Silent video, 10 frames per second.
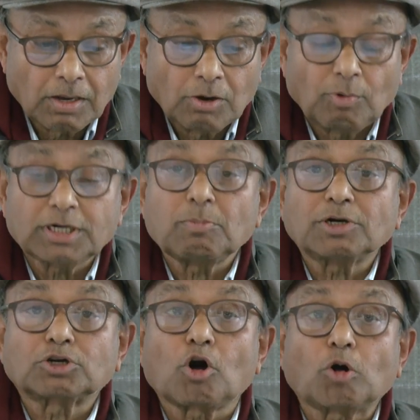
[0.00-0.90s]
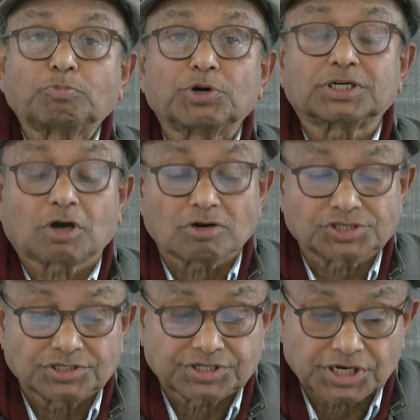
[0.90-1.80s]
What about corporate
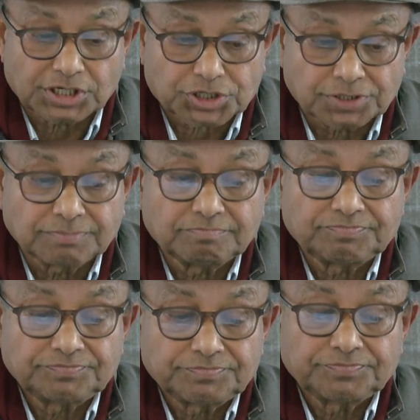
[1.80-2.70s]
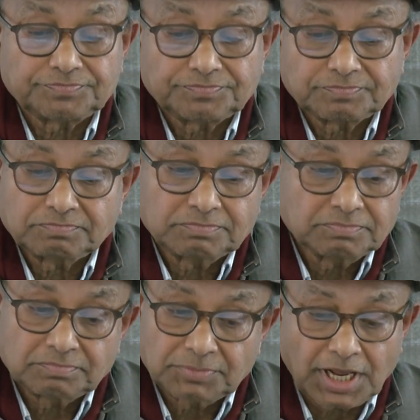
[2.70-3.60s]
concentration?
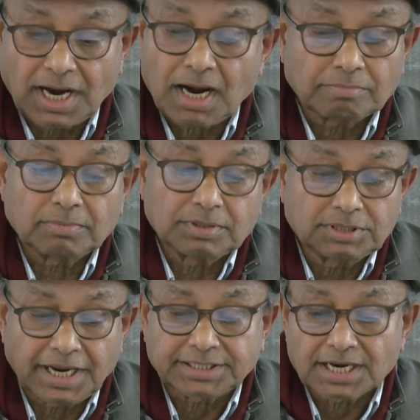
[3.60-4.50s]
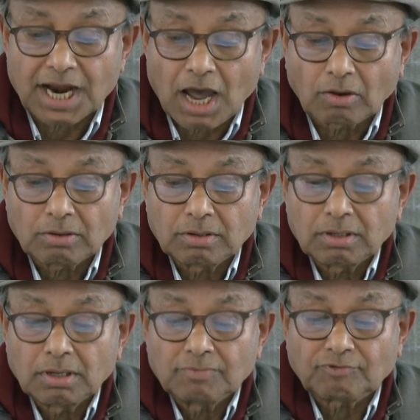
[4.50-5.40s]
There are data now.
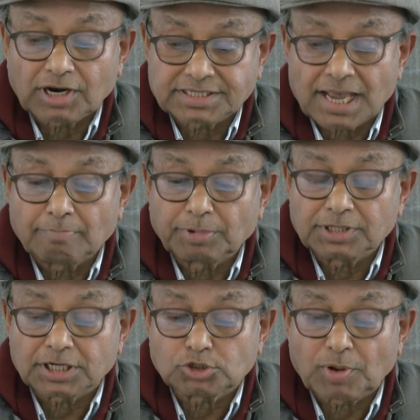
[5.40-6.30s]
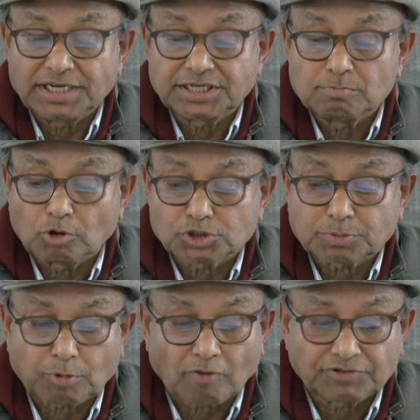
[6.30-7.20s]
For example, the 20 most
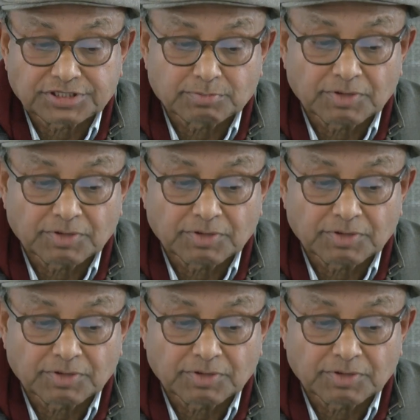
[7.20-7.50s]
profitable